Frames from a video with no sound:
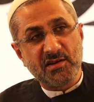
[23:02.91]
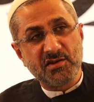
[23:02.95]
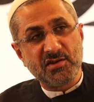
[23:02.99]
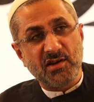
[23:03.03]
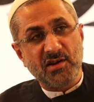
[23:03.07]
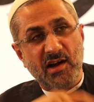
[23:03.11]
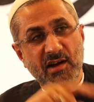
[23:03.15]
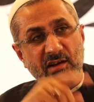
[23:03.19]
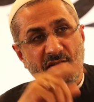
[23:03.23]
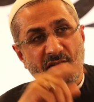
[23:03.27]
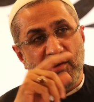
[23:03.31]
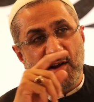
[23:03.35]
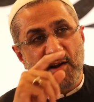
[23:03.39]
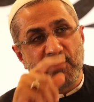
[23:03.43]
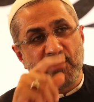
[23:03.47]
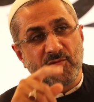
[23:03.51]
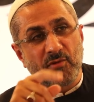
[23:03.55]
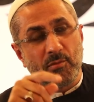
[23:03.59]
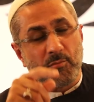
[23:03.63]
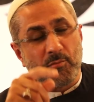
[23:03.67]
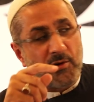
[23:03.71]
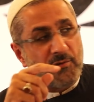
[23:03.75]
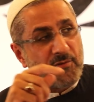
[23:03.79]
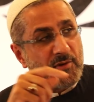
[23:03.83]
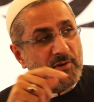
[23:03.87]
I read
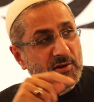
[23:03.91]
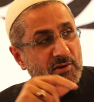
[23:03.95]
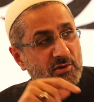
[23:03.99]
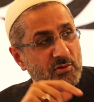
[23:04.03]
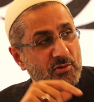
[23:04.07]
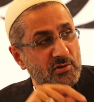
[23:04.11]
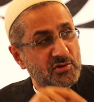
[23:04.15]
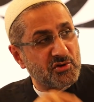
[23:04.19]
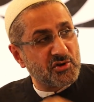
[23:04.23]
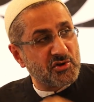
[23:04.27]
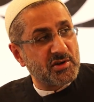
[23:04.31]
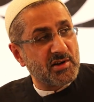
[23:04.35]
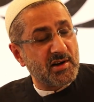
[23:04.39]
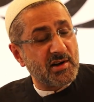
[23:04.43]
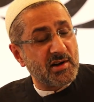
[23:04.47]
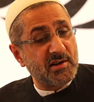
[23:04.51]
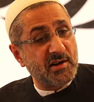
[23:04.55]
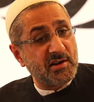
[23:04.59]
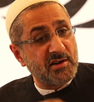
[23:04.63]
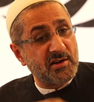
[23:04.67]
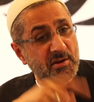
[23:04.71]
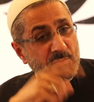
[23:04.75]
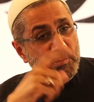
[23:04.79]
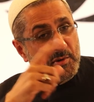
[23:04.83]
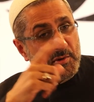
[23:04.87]
from Mafatihul Jinan, I
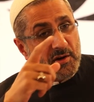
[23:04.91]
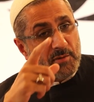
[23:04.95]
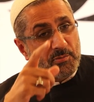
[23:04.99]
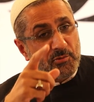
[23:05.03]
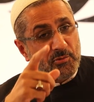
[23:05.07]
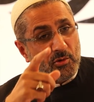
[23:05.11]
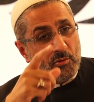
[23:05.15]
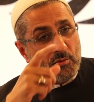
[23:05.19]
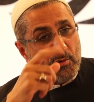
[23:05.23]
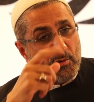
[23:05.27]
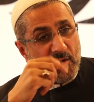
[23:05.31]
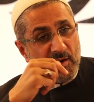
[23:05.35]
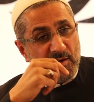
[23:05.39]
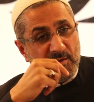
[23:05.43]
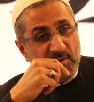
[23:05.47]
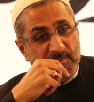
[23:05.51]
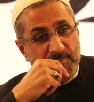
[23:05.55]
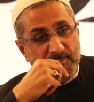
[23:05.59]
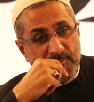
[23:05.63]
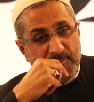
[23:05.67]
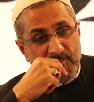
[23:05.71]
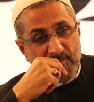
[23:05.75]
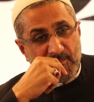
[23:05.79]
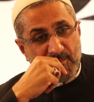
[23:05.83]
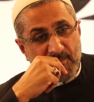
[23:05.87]
didn't pick up the Quran.
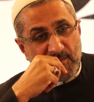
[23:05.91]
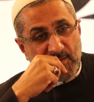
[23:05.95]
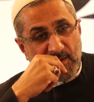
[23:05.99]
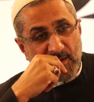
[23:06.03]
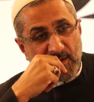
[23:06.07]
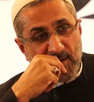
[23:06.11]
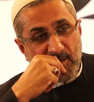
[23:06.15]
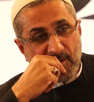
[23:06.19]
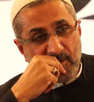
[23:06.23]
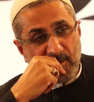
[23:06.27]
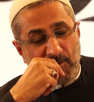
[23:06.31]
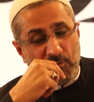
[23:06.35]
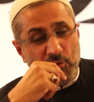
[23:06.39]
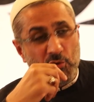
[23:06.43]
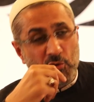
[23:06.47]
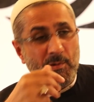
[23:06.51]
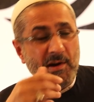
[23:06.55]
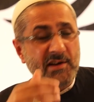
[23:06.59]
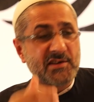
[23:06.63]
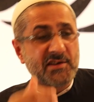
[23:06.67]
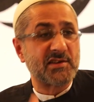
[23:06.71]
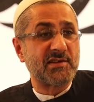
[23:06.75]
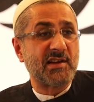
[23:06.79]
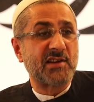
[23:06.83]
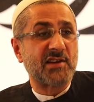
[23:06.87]
Now you
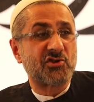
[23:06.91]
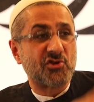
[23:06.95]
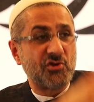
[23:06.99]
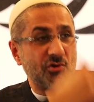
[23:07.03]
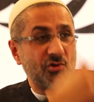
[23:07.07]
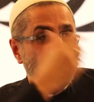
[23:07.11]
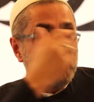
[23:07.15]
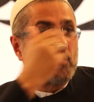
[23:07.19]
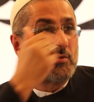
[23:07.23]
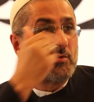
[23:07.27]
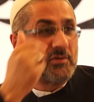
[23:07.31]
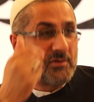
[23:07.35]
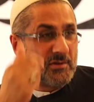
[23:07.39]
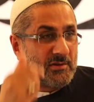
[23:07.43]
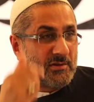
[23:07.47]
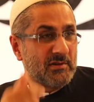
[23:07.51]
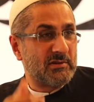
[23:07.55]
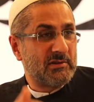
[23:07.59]
might say that's you.